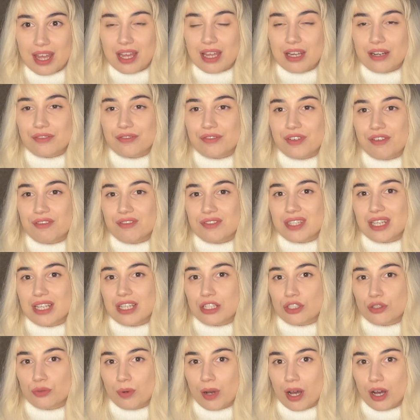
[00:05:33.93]
In
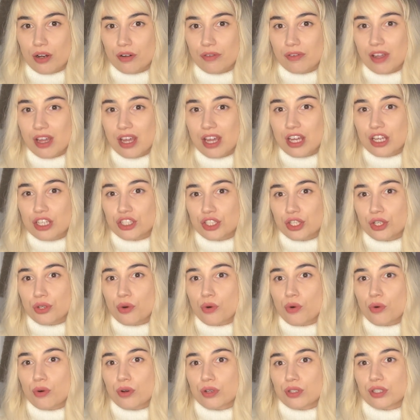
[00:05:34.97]
1512, she
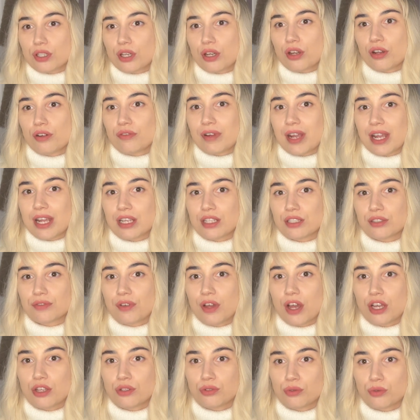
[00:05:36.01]
also arranged
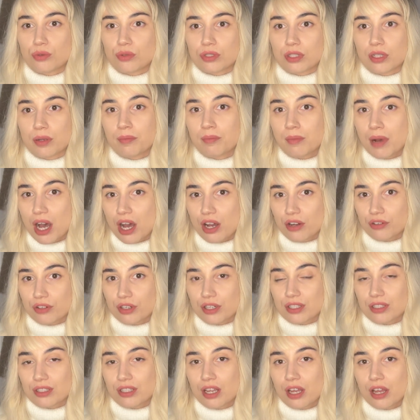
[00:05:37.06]
for her daughter
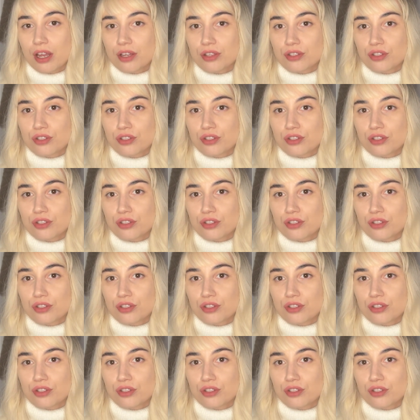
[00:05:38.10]
Margaret